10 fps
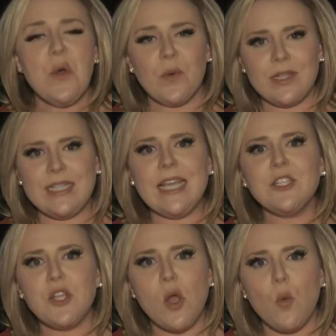where
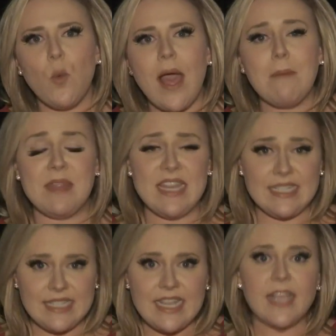D'Angelo Webb, the
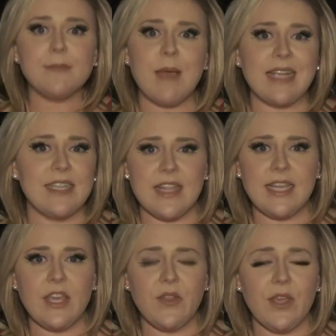suspect in the
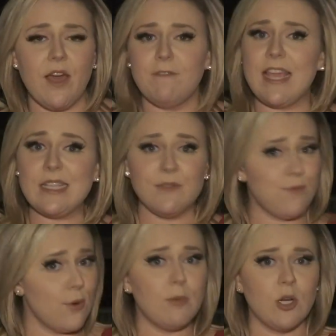killing of his
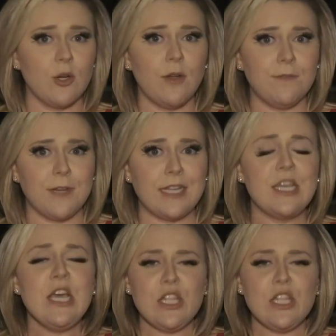former girlfriend,